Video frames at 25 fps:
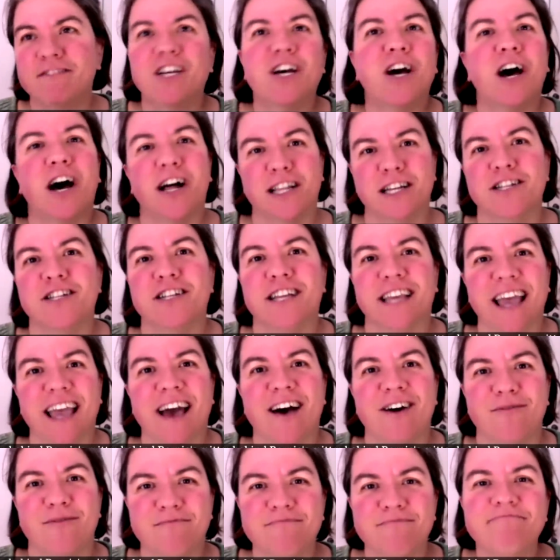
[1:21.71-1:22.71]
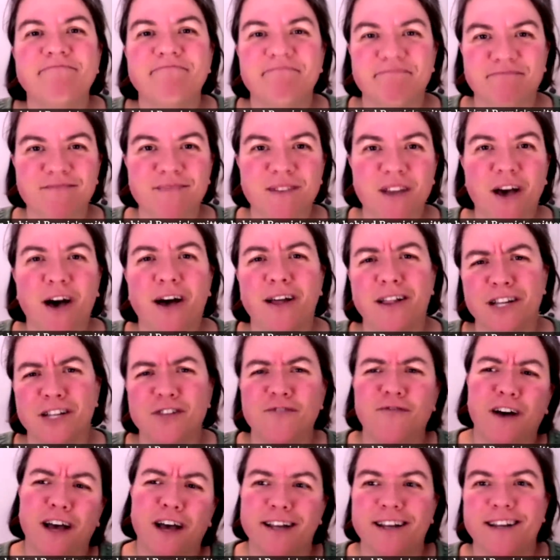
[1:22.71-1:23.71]
college account,
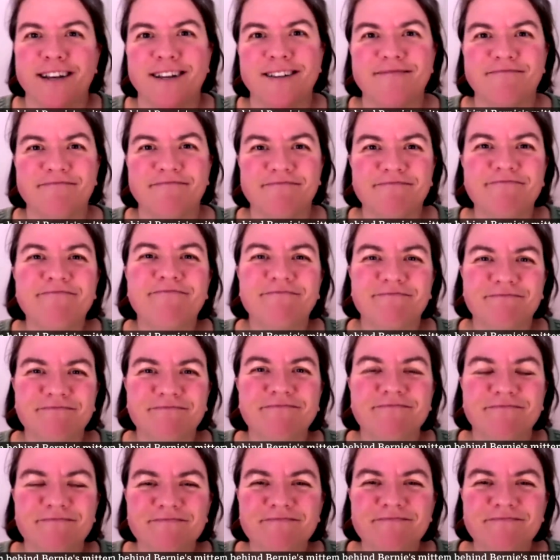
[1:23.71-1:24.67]
college fund. Well